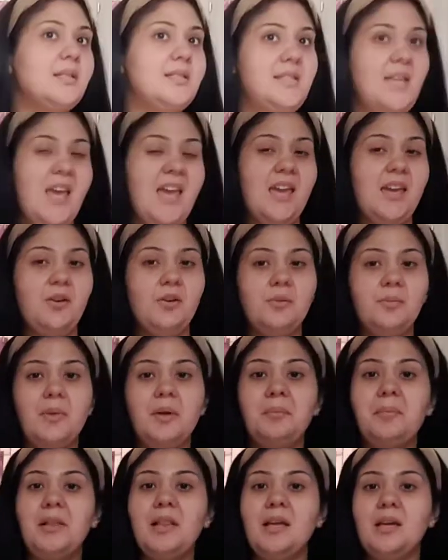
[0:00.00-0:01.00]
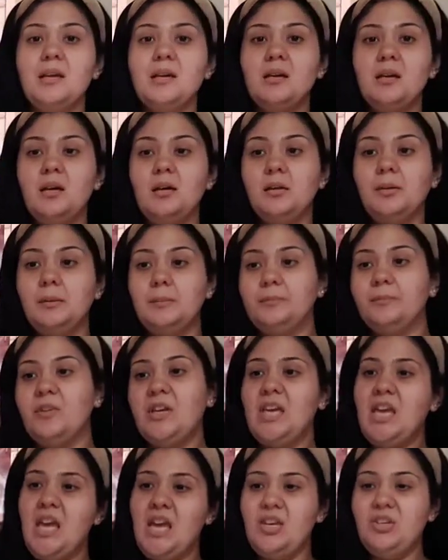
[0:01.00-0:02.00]
a date or maybe like um,
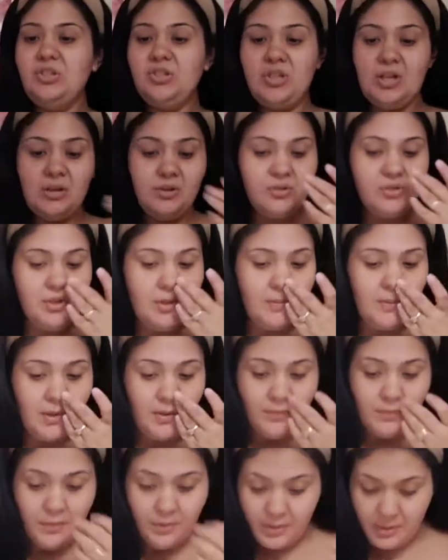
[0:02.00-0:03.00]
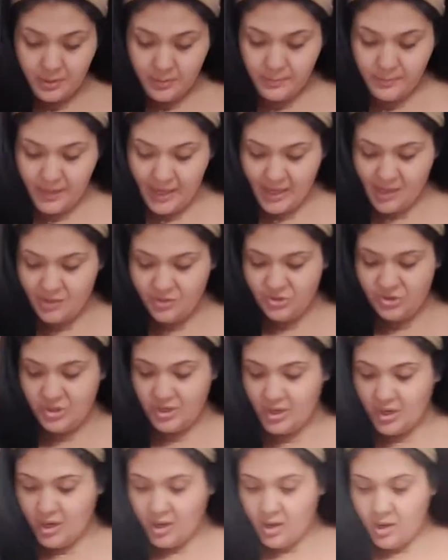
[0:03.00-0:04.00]
vacation or something, if you're going to the
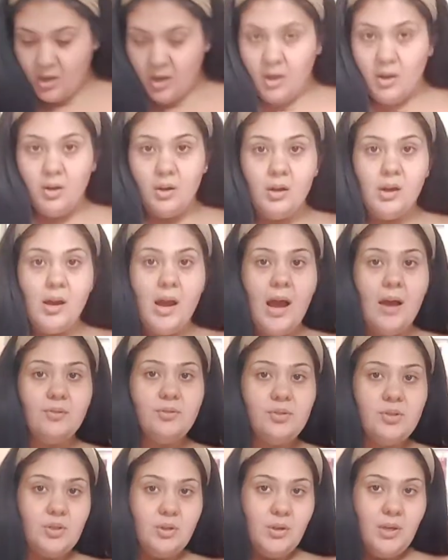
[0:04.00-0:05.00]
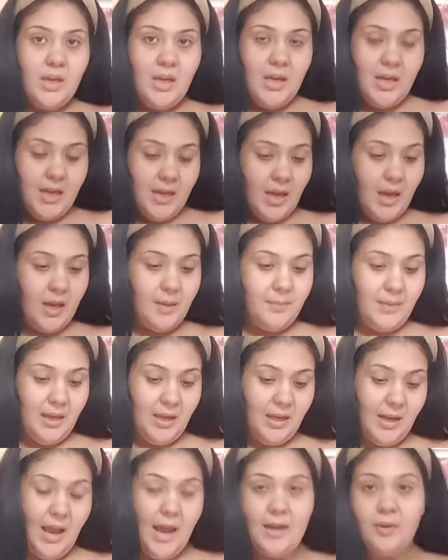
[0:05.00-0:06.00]
beach or out to eat, I
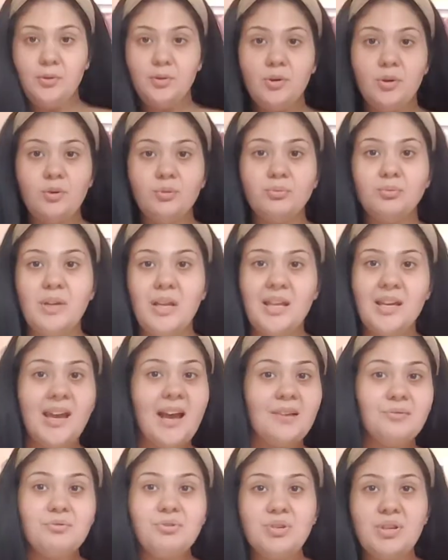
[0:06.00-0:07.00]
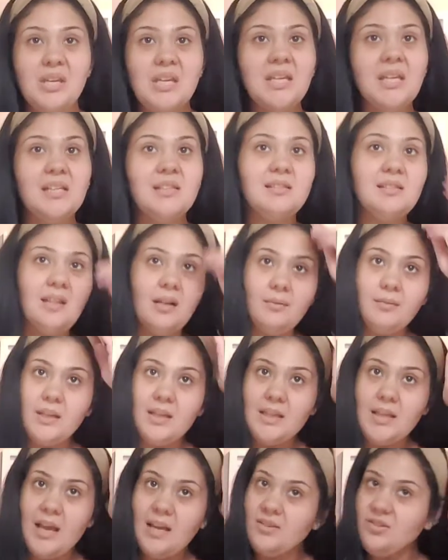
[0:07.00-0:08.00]
mean, I don't go really out to eat and stuff
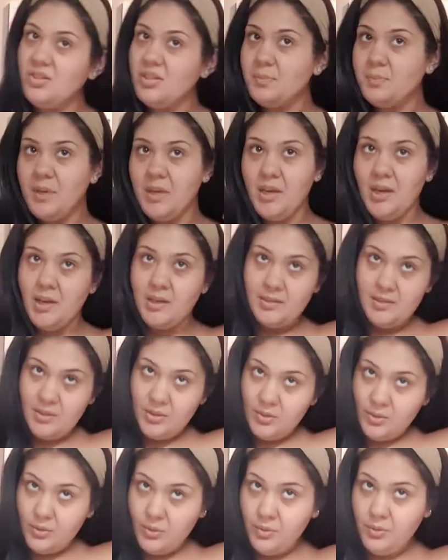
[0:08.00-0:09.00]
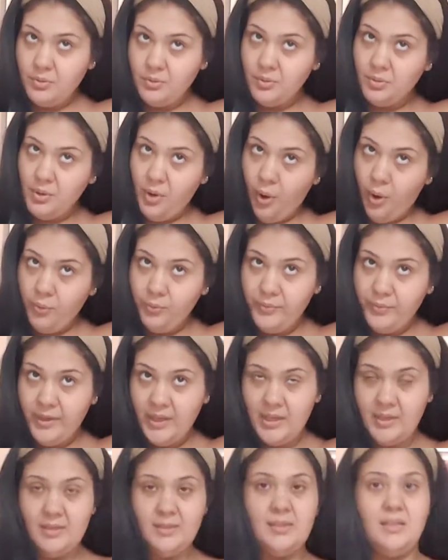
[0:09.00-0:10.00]
like that just because, you know,
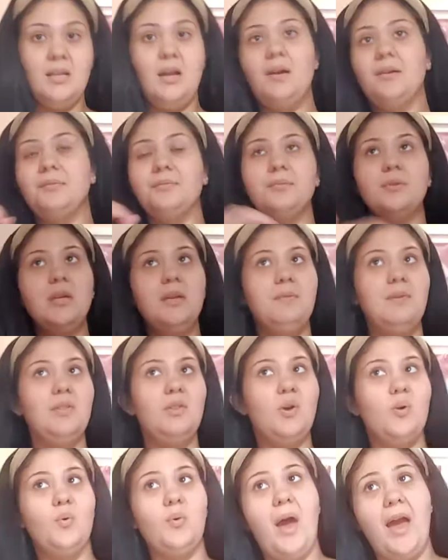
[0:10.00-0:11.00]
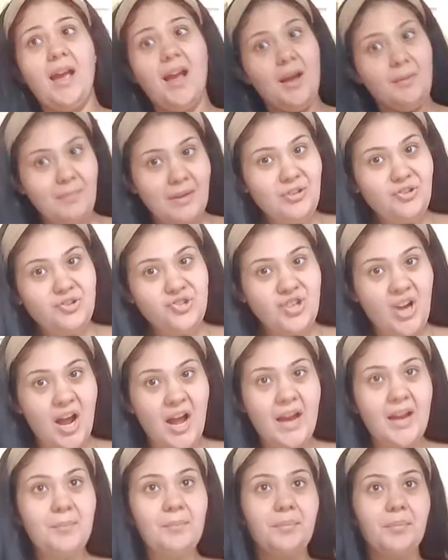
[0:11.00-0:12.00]
COVID and stuff, even though I got my
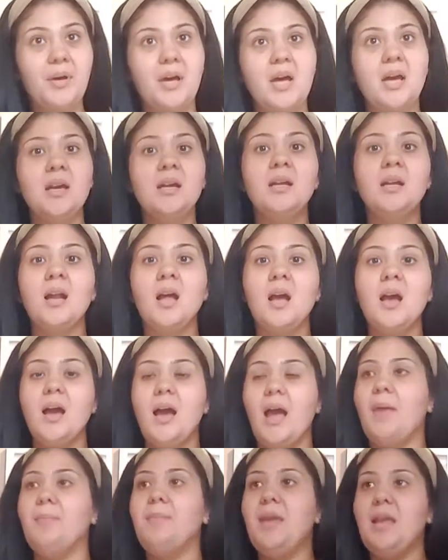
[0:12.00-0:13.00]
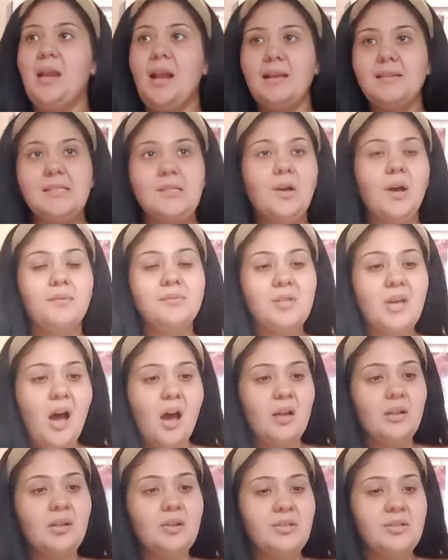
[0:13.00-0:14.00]
shot, but I mean, I still have
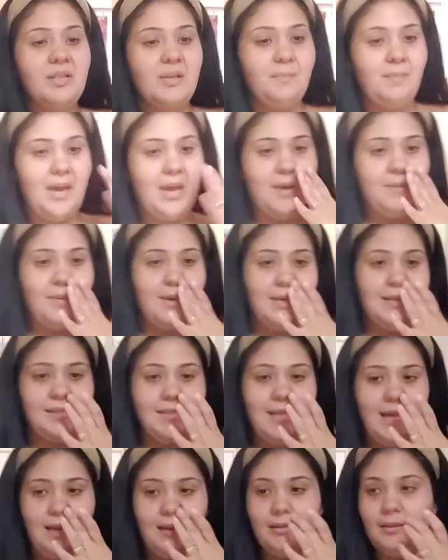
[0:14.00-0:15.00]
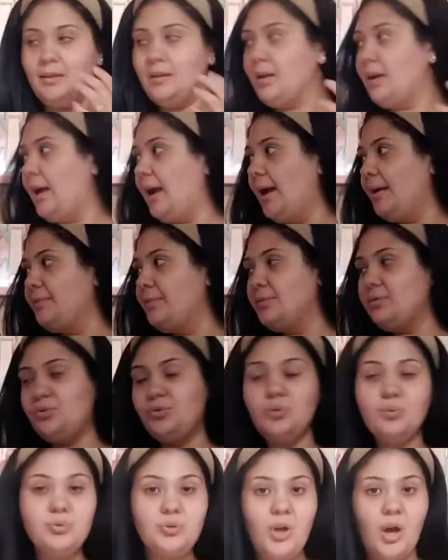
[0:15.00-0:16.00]
toddlers and babies and I have
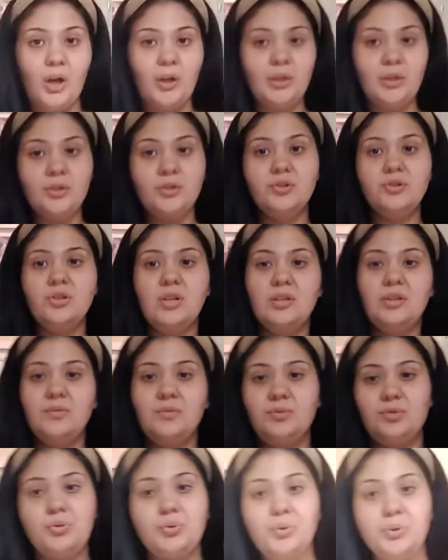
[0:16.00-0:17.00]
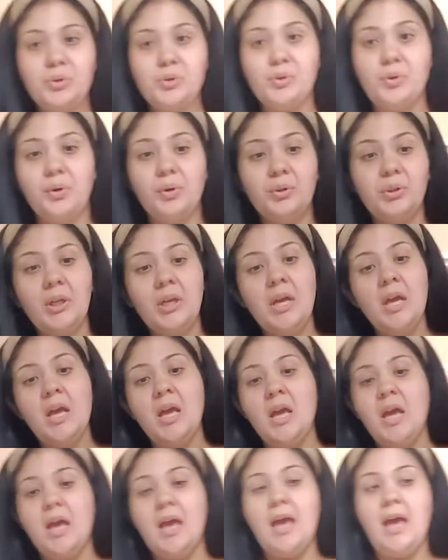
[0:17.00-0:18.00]
two toddlers, a two-year-old
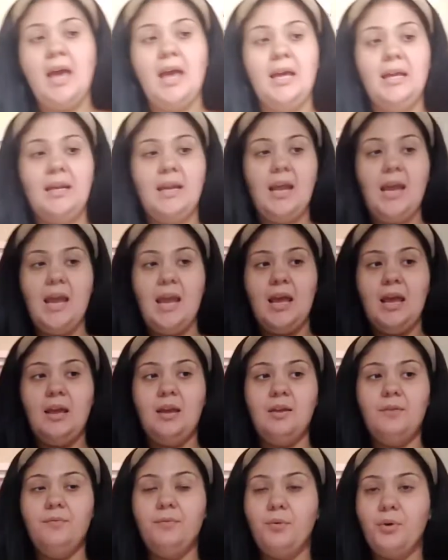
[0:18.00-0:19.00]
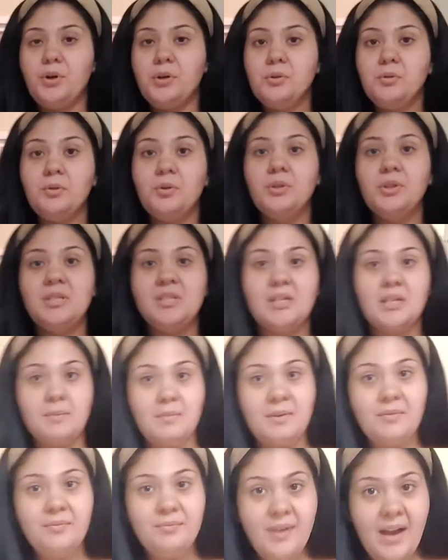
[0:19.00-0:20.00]
and a four-year-old is
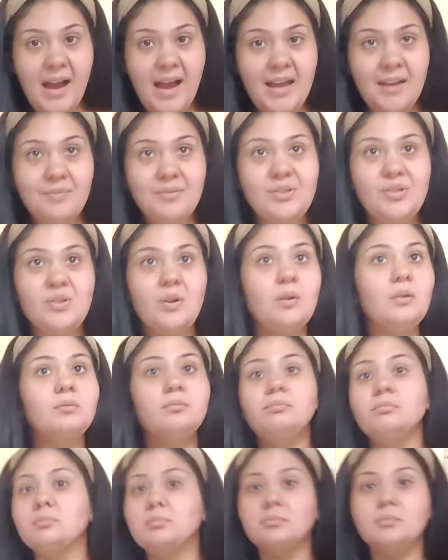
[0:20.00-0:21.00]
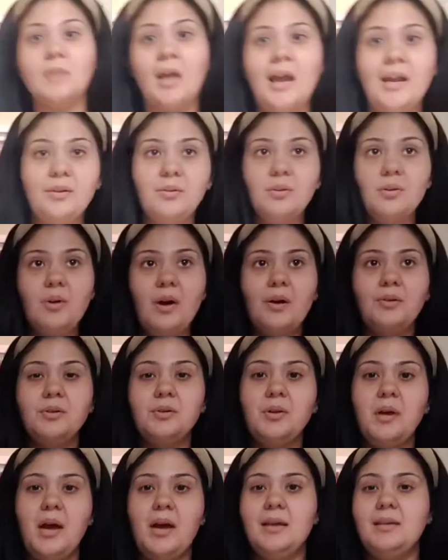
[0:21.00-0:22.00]
going to be five. So I don't go
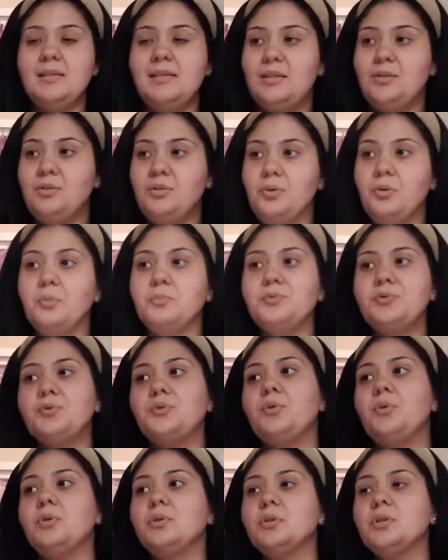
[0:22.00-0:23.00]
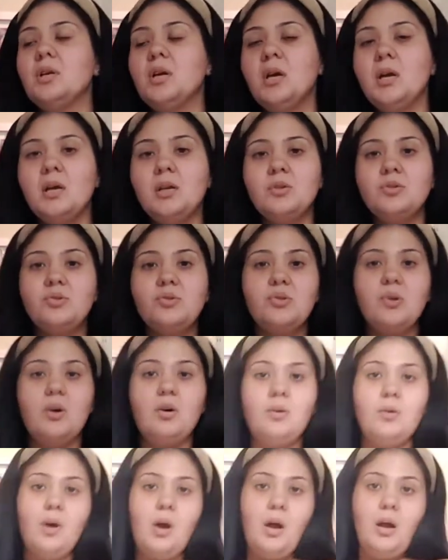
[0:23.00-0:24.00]
out, you guys, and they're homeschooled.
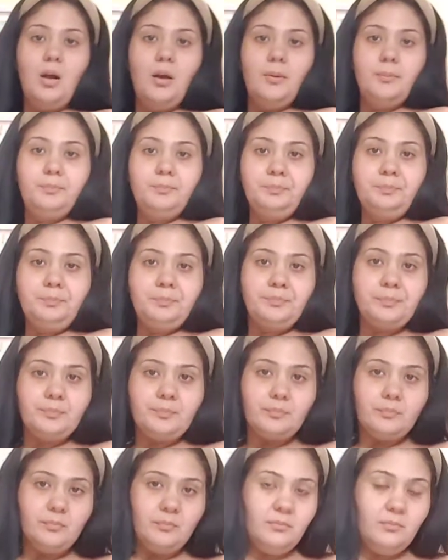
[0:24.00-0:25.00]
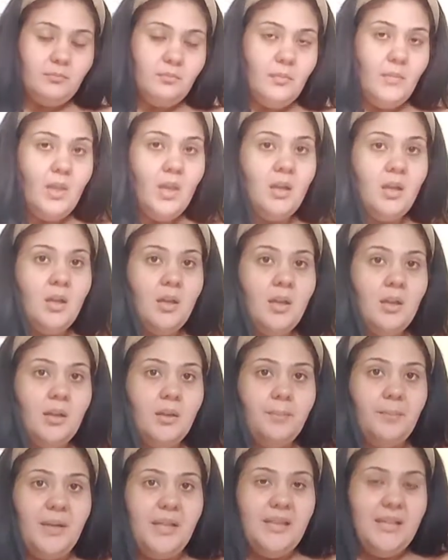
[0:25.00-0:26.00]
So, um,
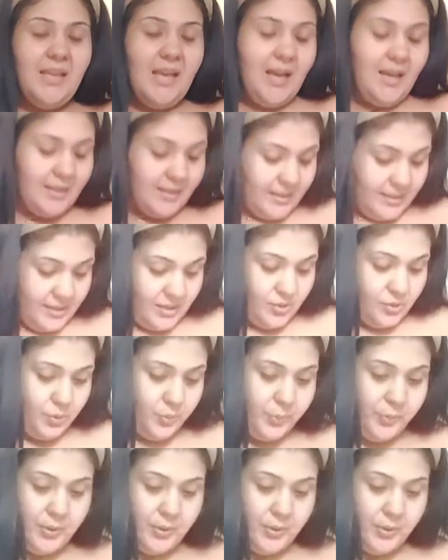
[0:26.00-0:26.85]
but yeah, this is